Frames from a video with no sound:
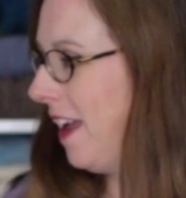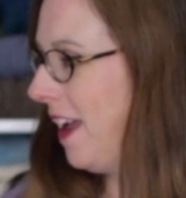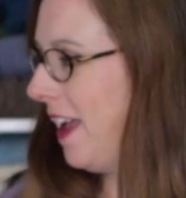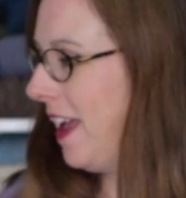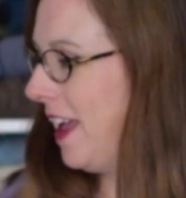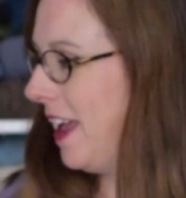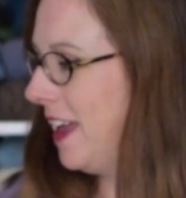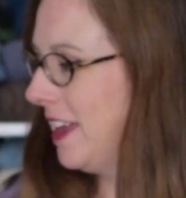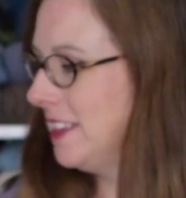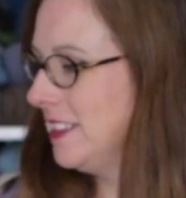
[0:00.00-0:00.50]

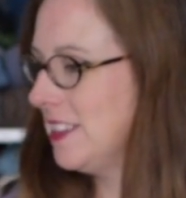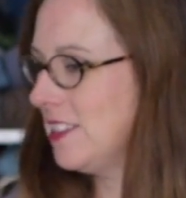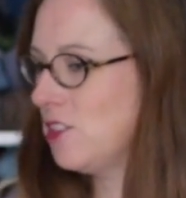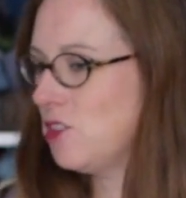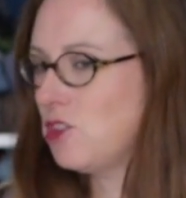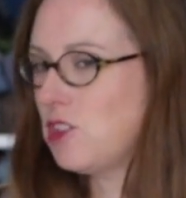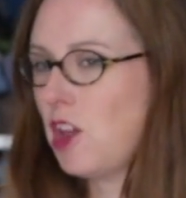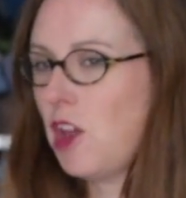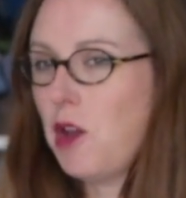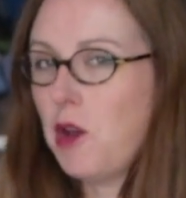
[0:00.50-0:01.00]
And
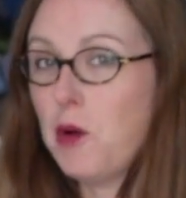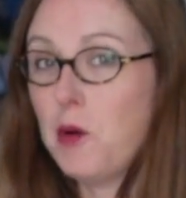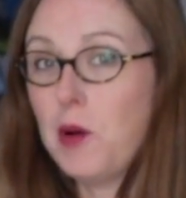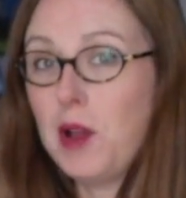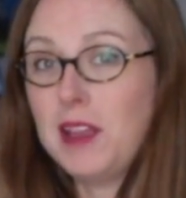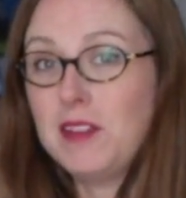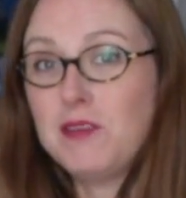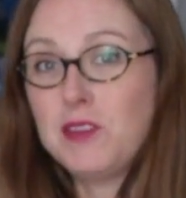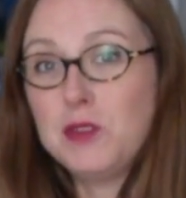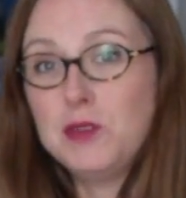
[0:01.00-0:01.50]
so
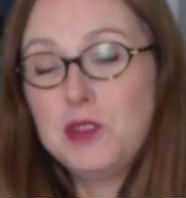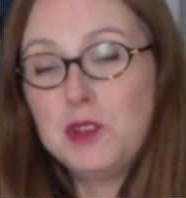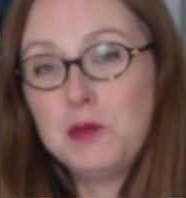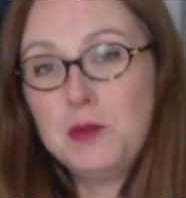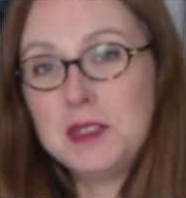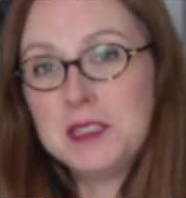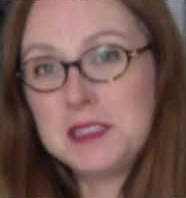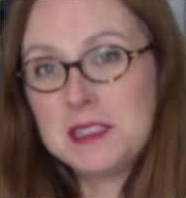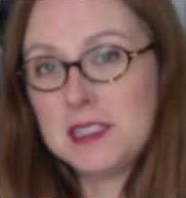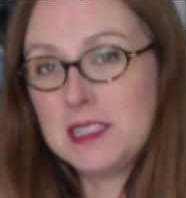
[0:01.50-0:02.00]
if you do
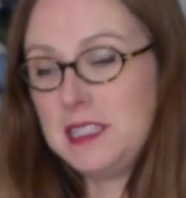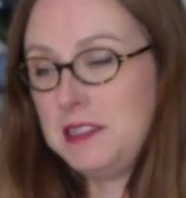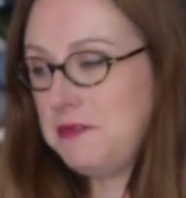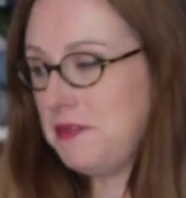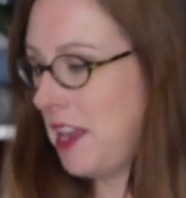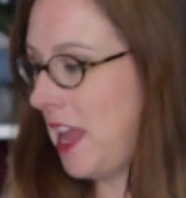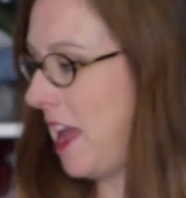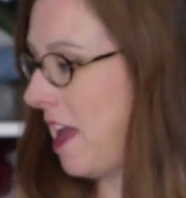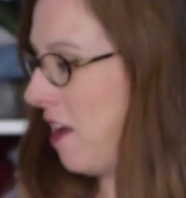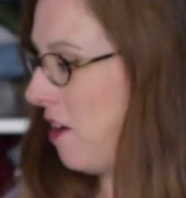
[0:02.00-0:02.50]
one sleeve
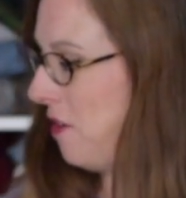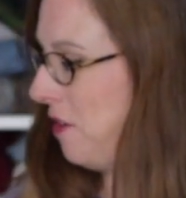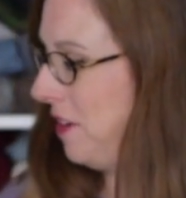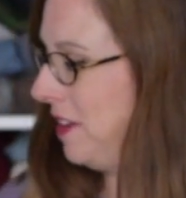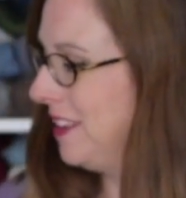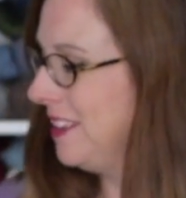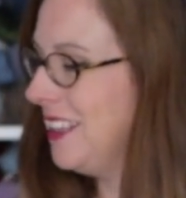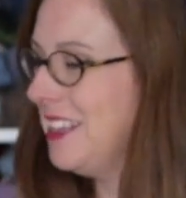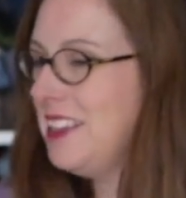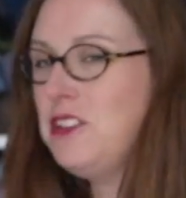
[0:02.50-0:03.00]
now,
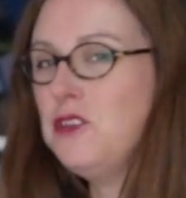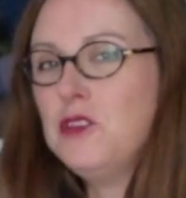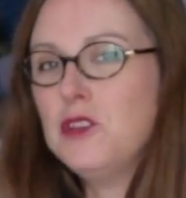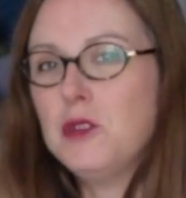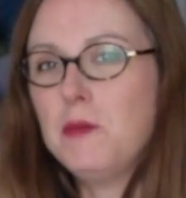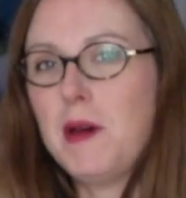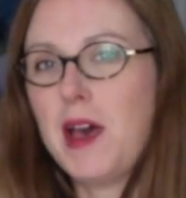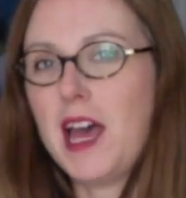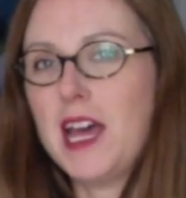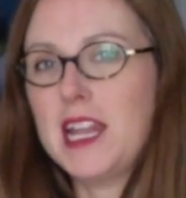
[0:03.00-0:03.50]
and then you do
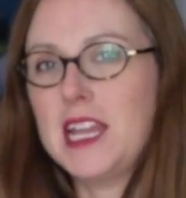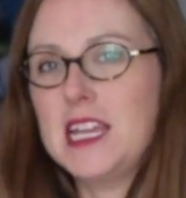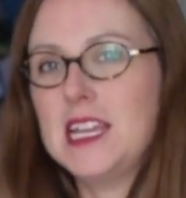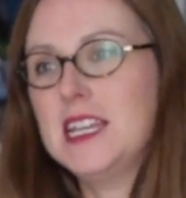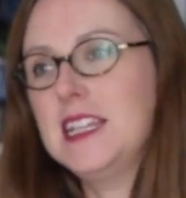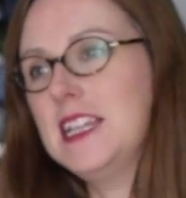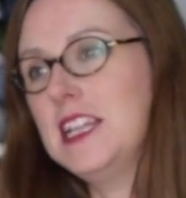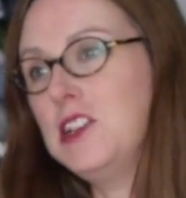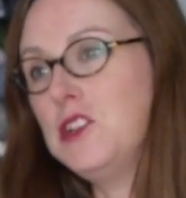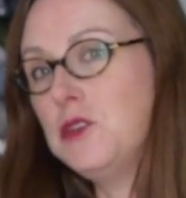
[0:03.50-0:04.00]
the body,
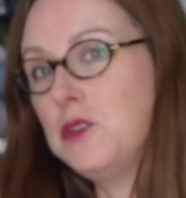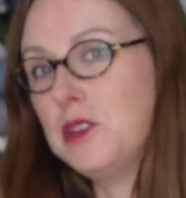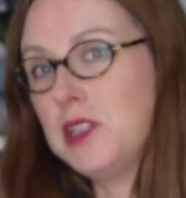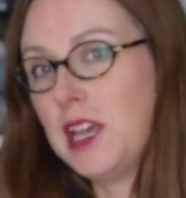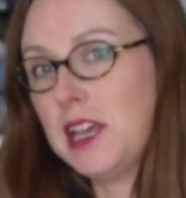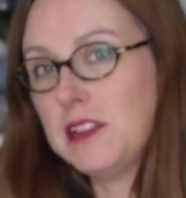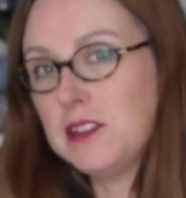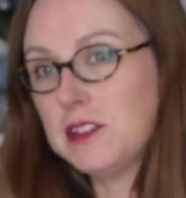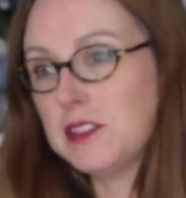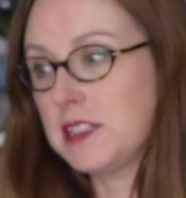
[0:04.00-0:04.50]
and then you do the
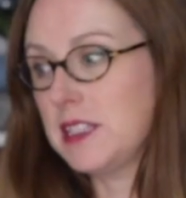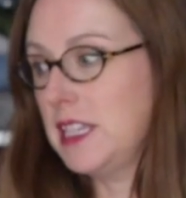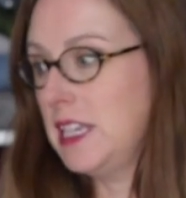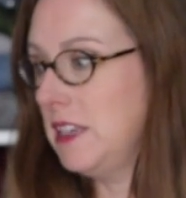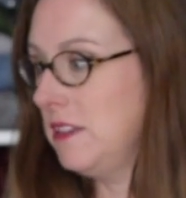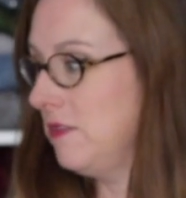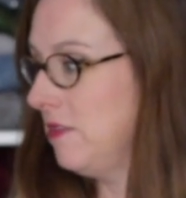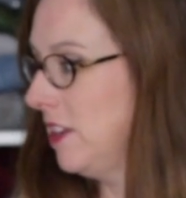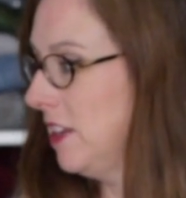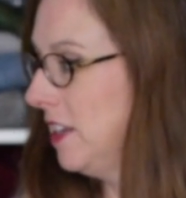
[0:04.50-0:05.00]
other
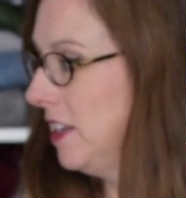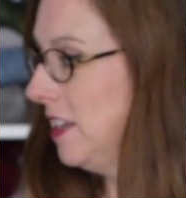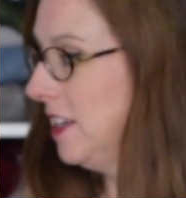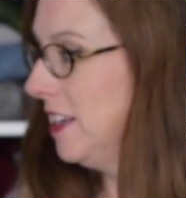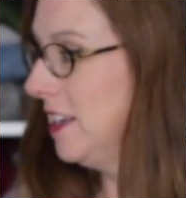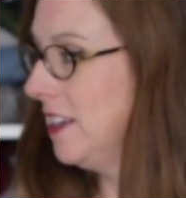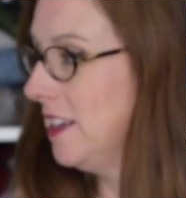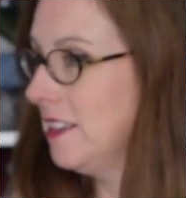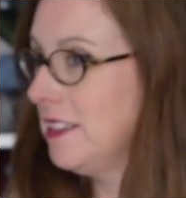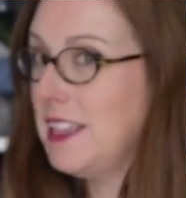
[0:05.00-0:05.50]
sleeve,
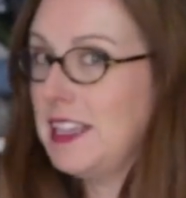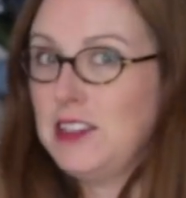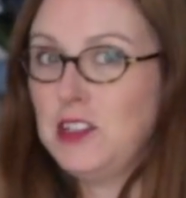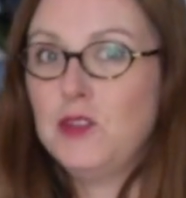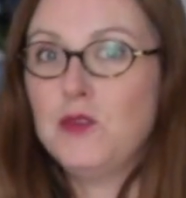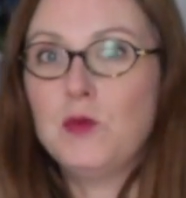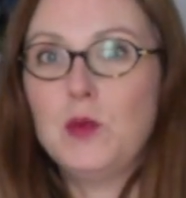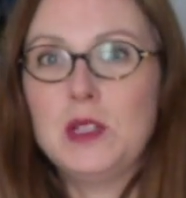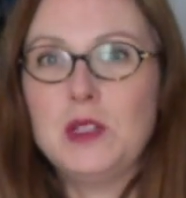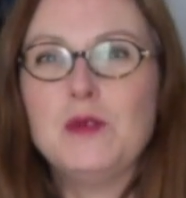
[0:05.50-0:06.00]

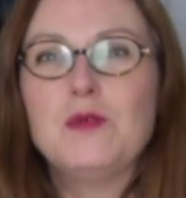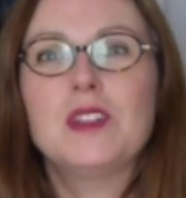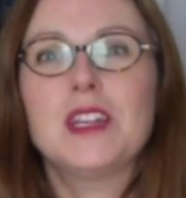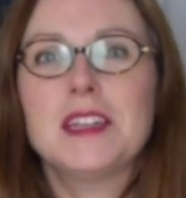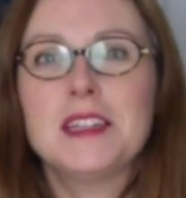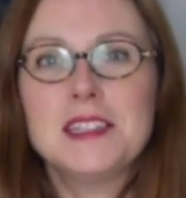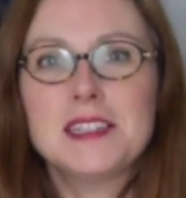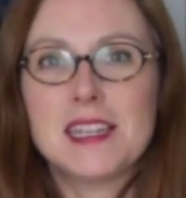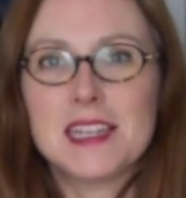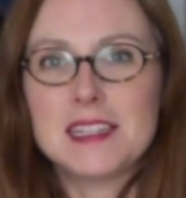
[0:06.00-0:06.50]
then when you've
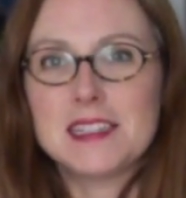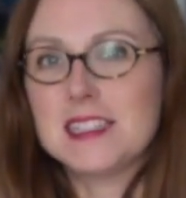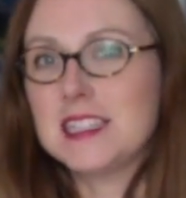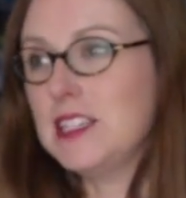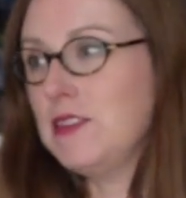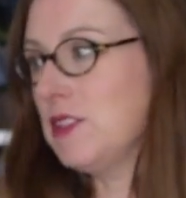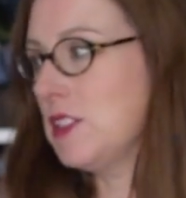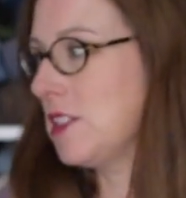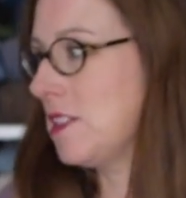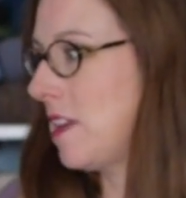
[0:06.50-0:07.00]
done the second
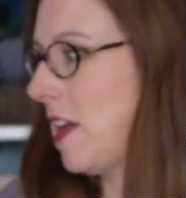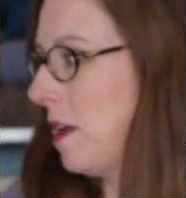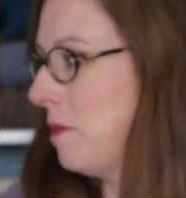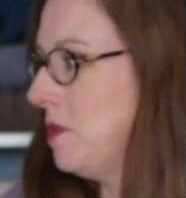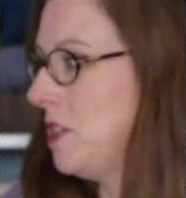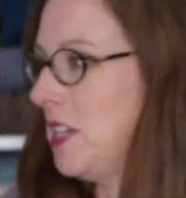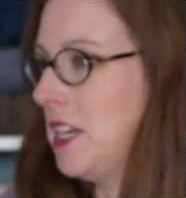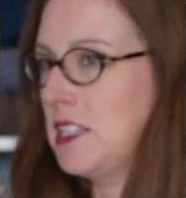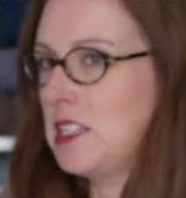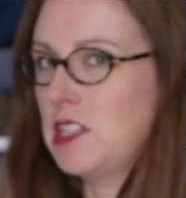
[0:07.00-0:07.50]
sleeve, it's time
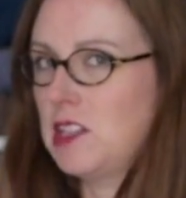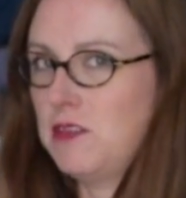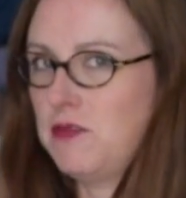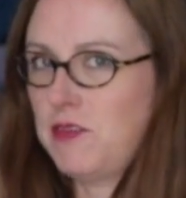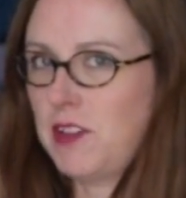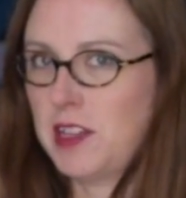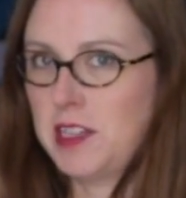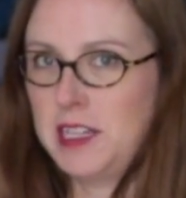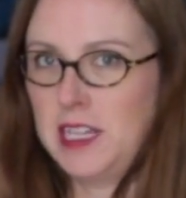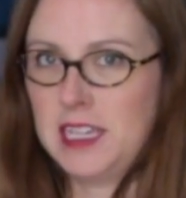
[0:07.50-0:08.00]
to get to the
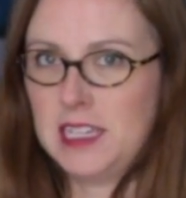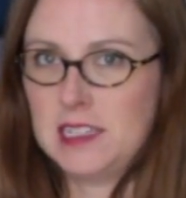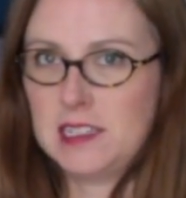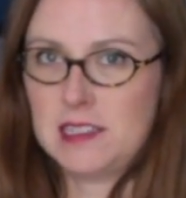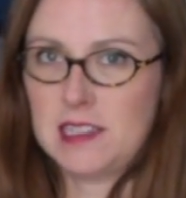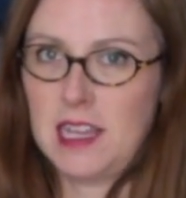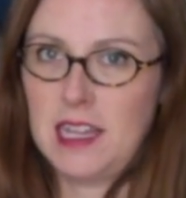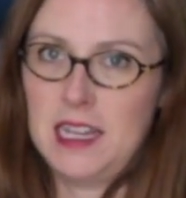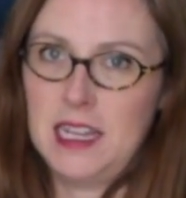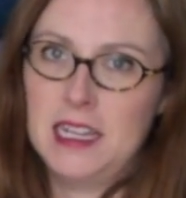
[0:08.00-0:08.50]
fun,
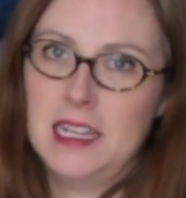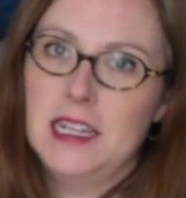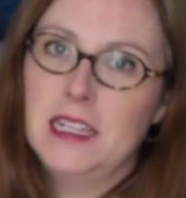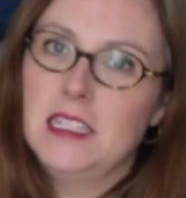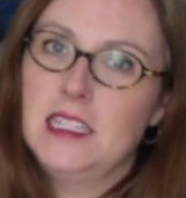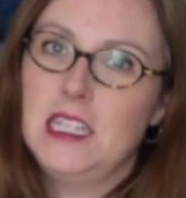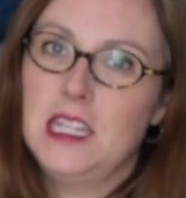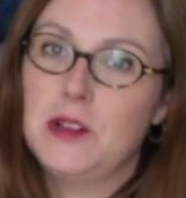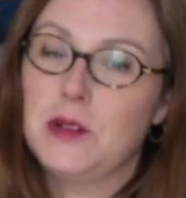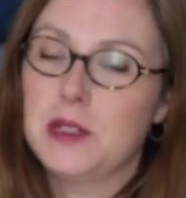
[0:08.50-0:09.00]

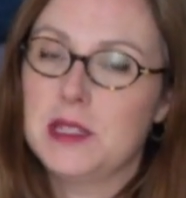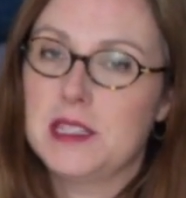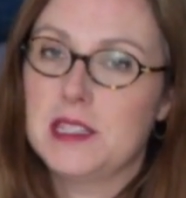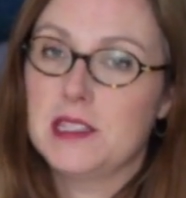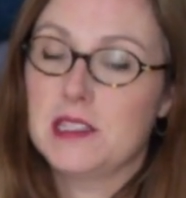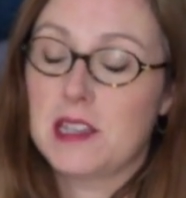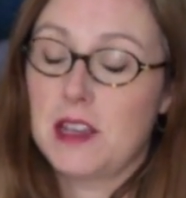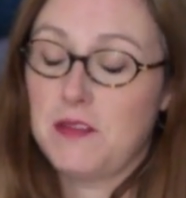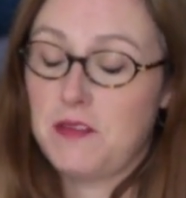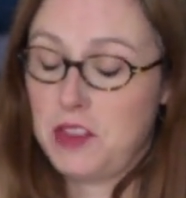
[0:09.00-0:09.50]
exciting
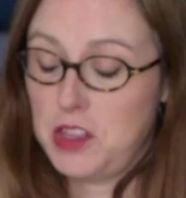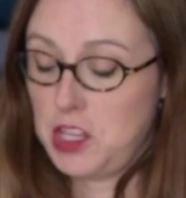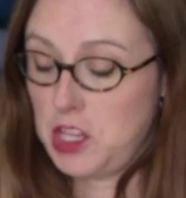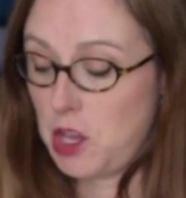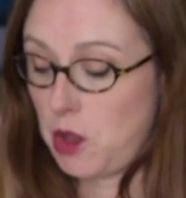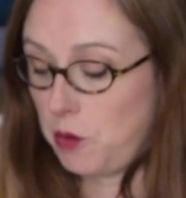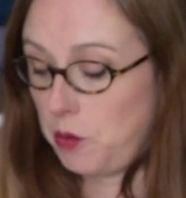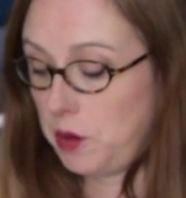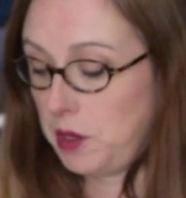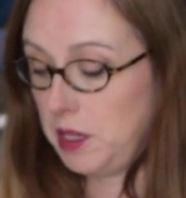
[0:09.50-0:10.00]
decreases of the
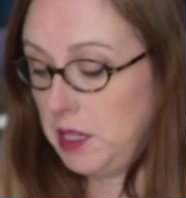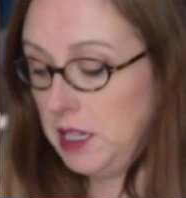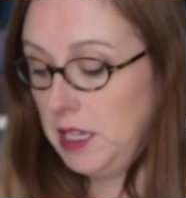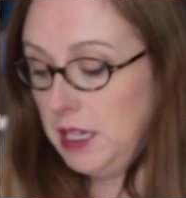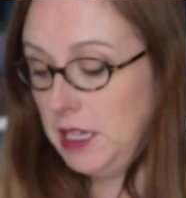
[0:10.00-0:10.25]
yoke.